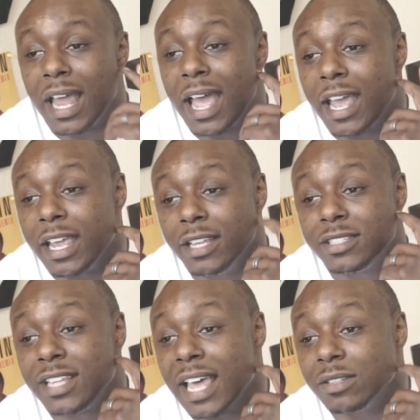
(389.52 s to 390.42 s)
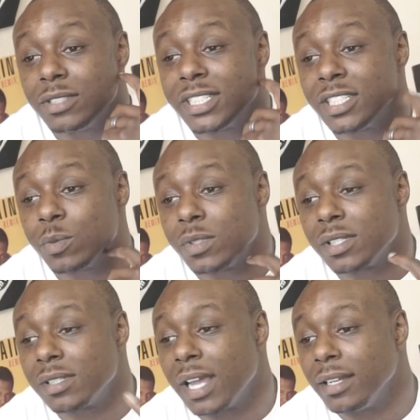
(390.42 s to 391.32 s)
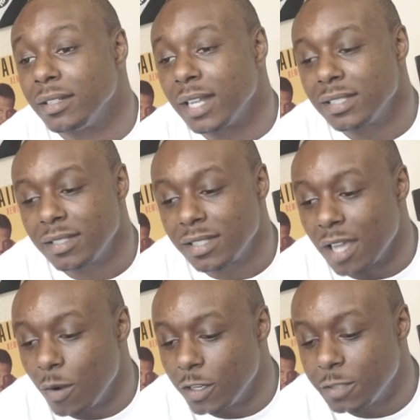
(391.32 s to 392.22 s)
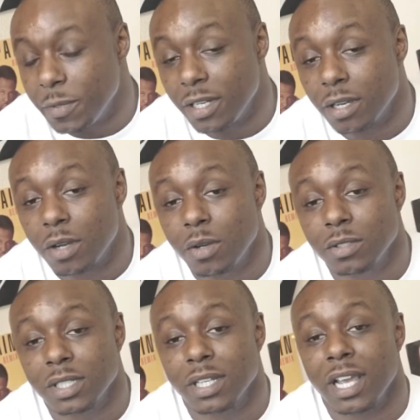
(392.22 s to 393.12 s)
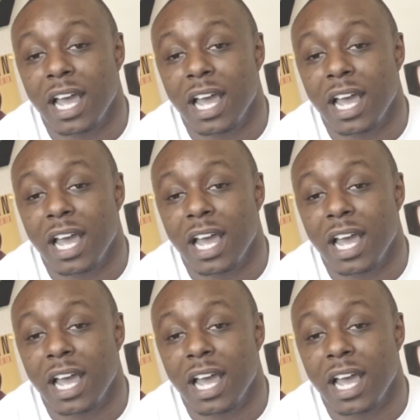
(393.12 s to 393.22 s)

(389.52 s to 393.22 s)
Nah, that's just always been the culture here.